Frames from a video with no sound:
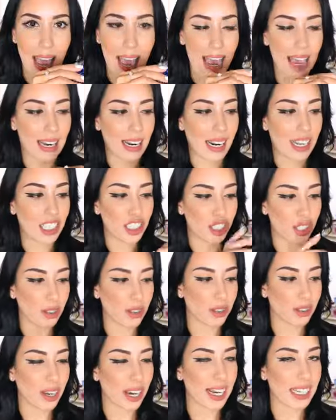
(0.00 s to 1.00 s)
And I
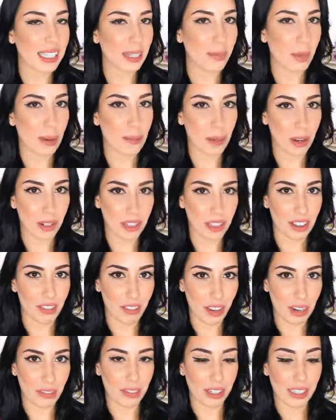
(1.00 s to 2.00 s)
showed you guys in my monthly
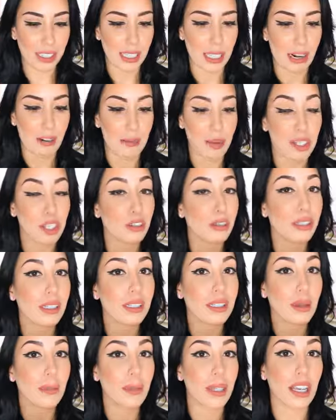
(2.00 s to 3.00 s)
favorites that I've been
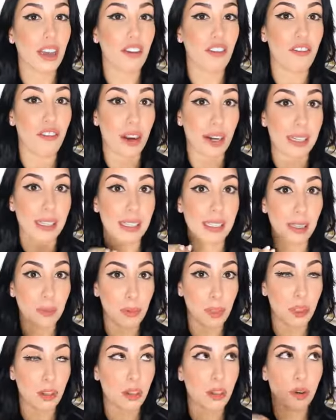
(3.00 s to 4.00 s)
using something very
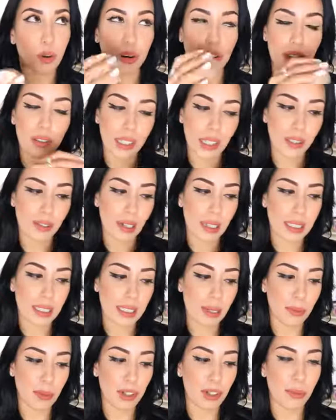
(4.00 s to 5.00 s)
similar, or it looks very
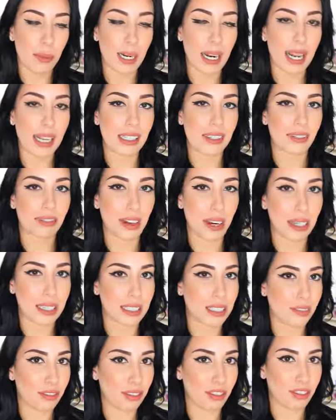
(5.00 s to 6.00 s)
similar, but it has a very
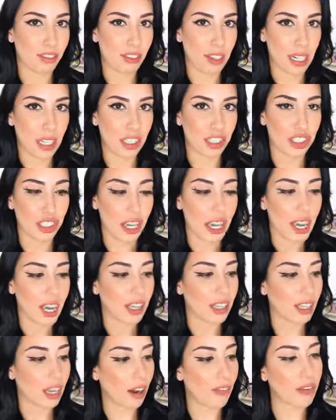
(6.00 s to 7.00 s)
different finish.
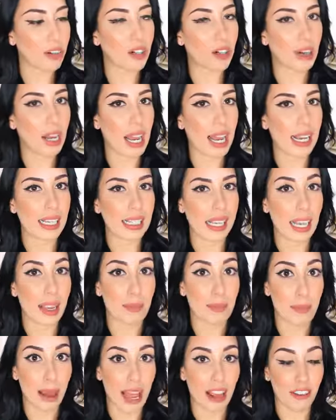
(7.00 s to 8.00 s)
The CoverGirl has
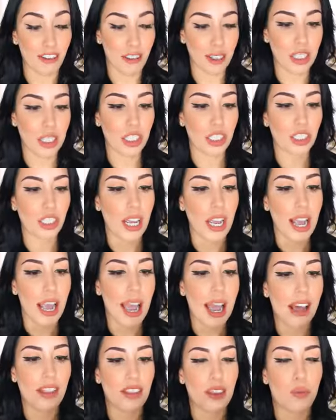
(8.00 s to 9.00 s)
a matte finish,
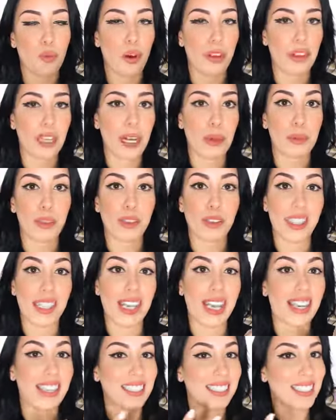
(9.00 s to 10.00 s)
and the one that I'm
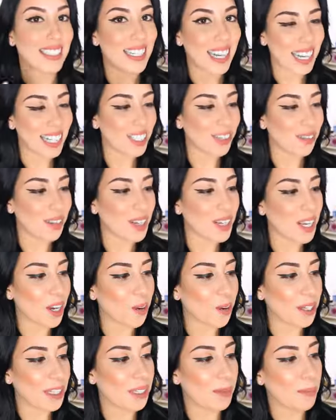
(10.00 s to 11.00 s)
using in today's
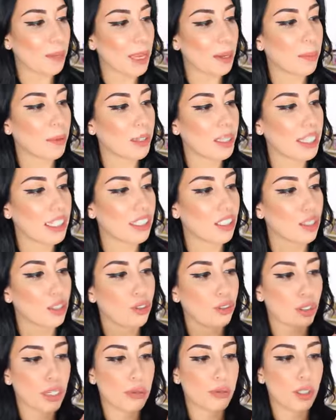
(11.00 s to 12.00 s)
video is Maybelline's
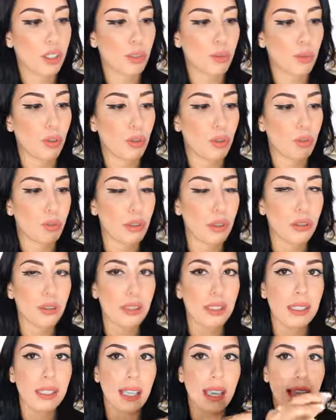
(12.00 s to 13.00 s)
Dream Smooth
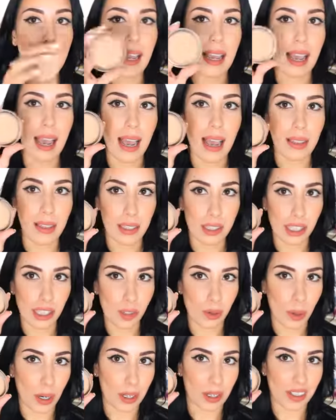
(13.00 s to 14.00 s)
Mousse. And this
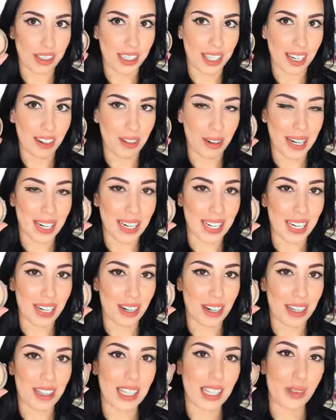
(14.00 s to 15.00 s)
is what it looks like right
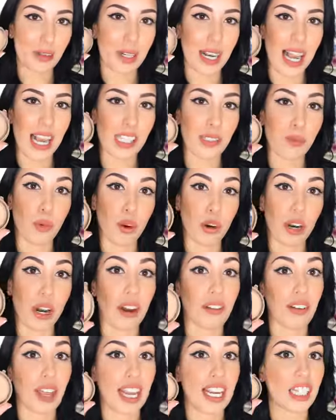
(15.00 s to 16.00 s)
here. And this one has more
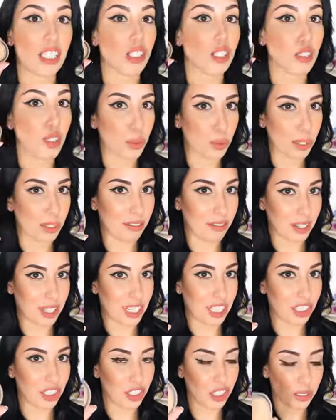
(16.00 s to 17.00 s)
of a dewy
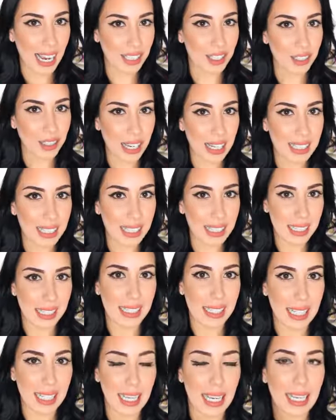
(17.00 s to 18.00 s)
finish. As you guys can
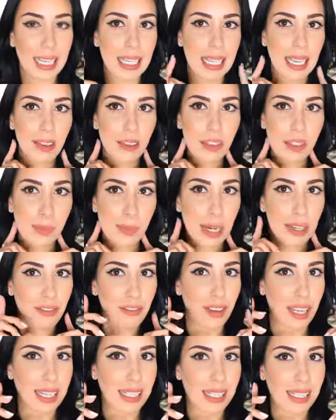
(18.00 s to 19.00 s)
see, it gives my
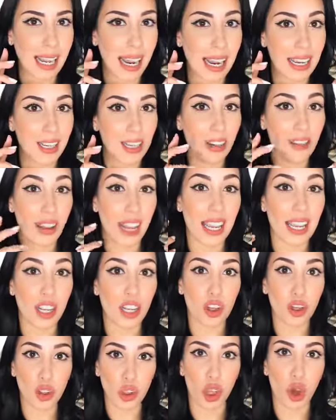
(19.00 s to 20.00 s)
face kind of a
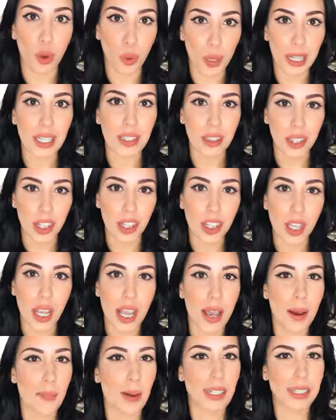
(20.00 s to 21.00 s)
glowy look,
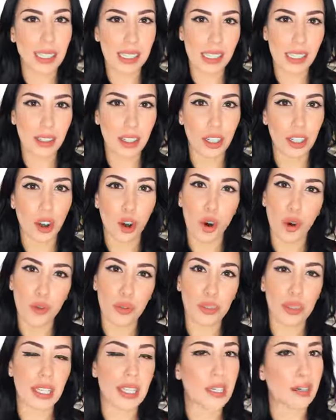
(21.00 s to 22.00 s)
but it doesn't look
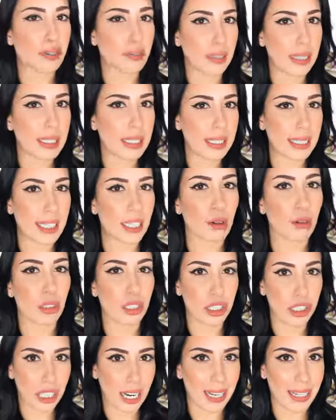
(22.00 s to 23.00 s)
overly greasy
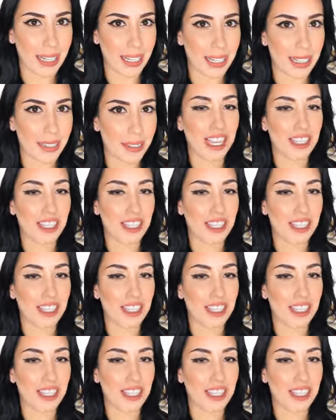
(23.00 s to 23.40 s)
or shiny.